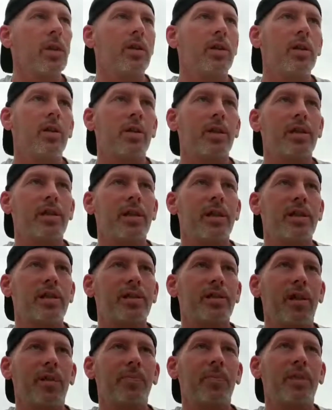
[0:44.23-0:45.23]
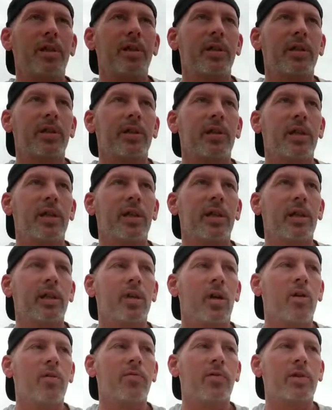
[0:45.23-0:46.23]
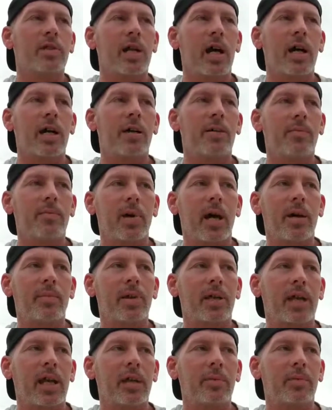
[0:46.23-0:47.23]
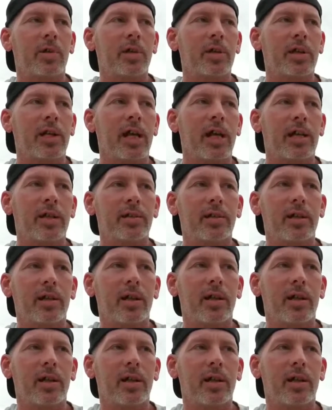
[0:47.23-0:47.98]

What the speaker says: It's something that over time I became good at.